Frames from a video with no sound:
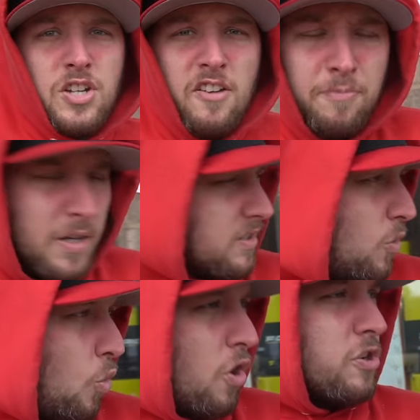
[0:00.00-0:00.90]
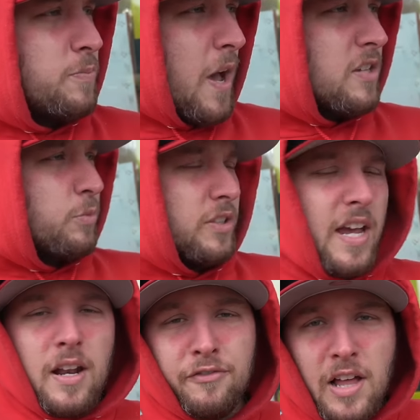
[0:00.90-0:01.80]
Jeff picked the worst possible
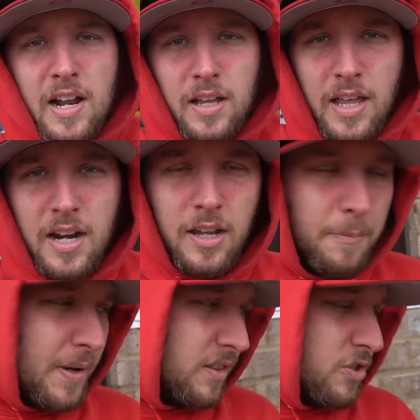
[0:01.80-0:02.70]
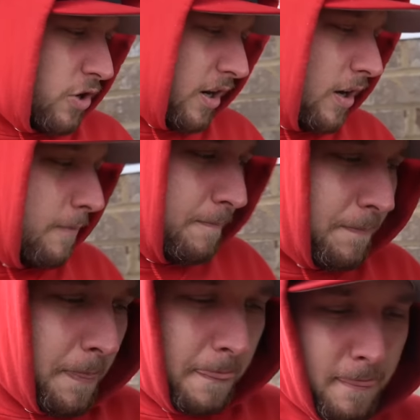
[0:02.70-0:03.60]
day to fly to Atlanta to come pick this truck up.
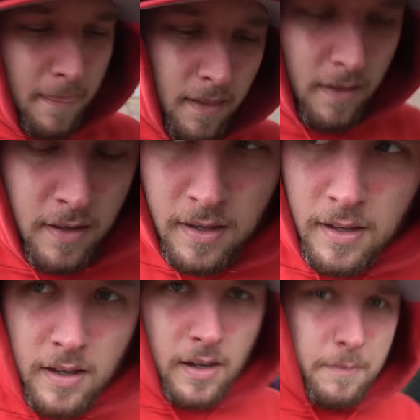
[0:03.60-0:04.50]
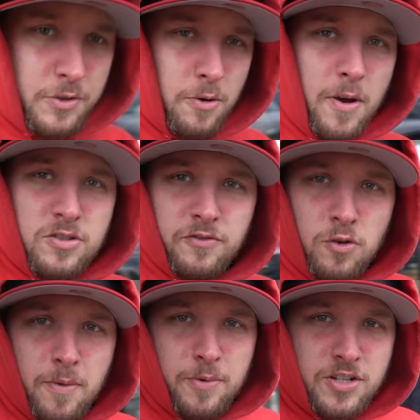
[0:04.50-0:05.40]
I'm sure most of you
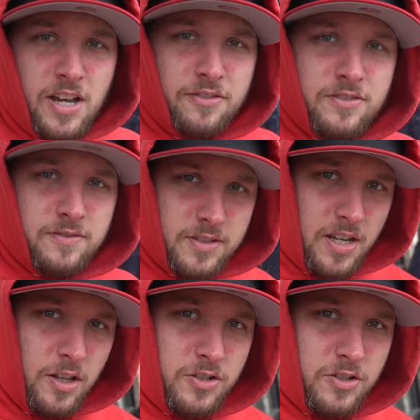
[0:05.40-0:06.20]
remember Jeff. Say hello,